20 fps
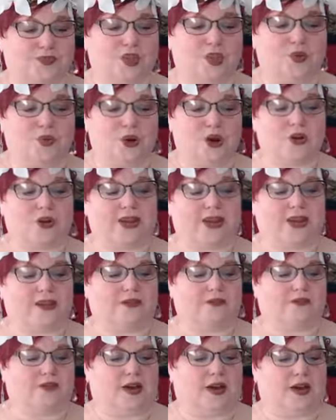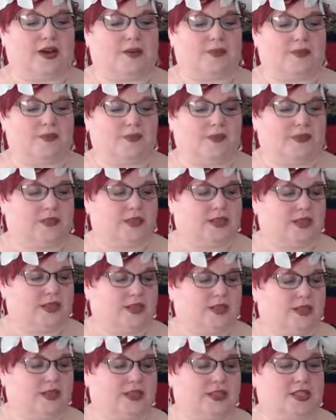worry if um,
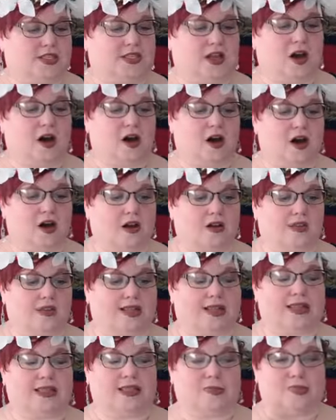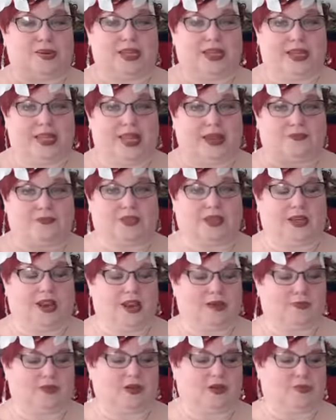this is all in the PDF that
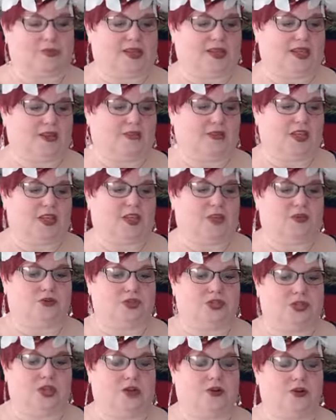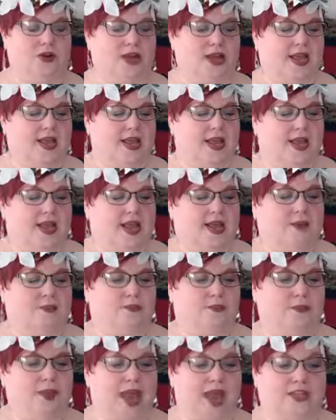I'm going to be giving you. So
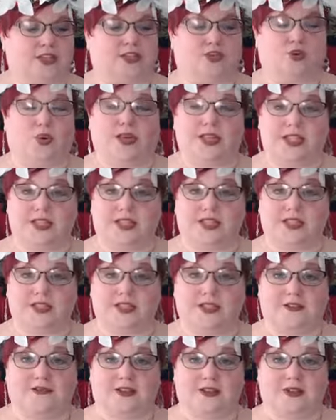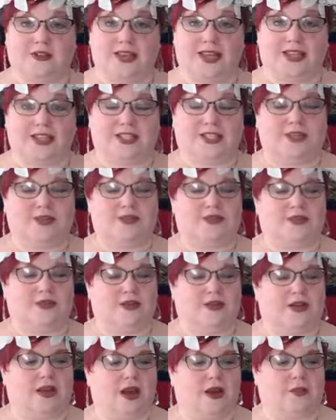ask questions if you need to.
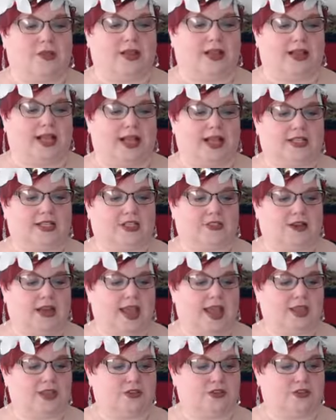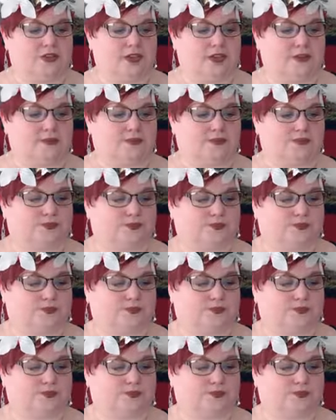I'll be glad to answer them.